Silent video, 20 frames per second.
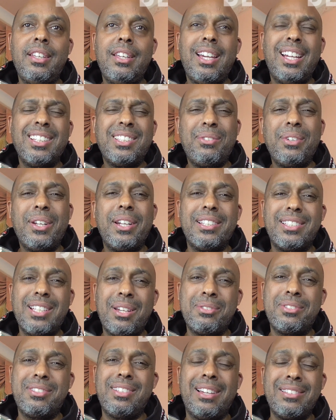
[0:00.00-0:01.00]
and to be honest, I
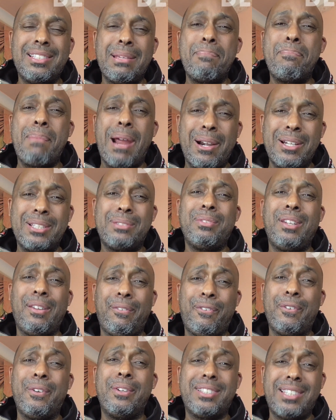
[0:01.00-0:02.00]
was embarrassed when they
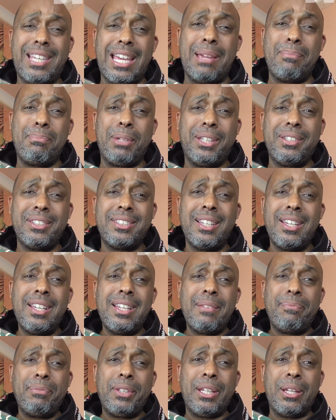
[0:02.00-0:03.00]
first came, because,
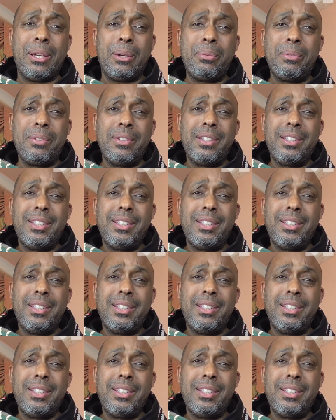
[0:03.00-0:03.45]
you know,